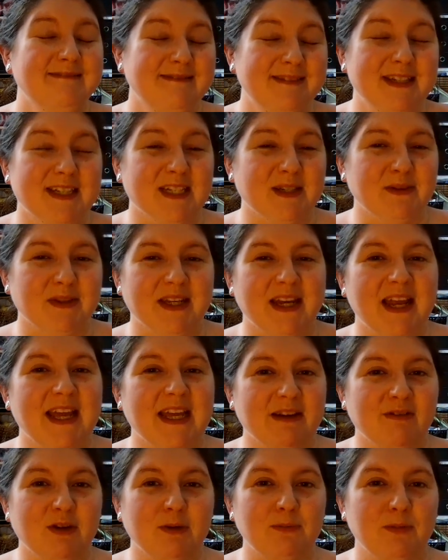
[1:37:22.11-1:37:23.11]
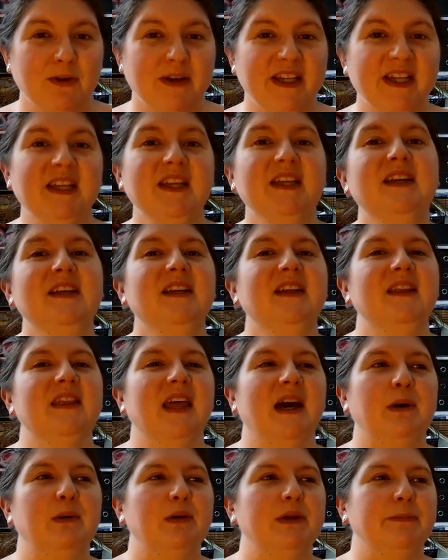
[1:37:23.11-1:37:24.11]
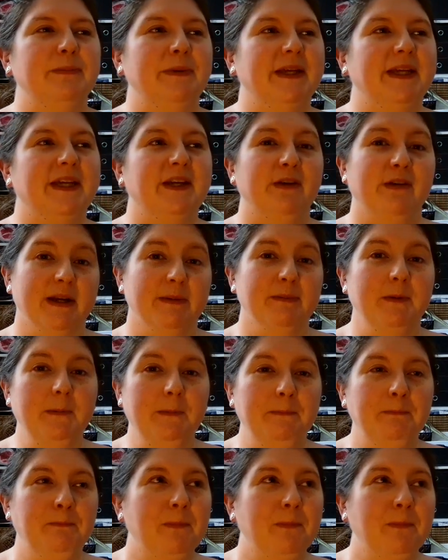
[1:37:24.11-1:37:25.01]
to do with an 8-year-old boy, that would be incredible.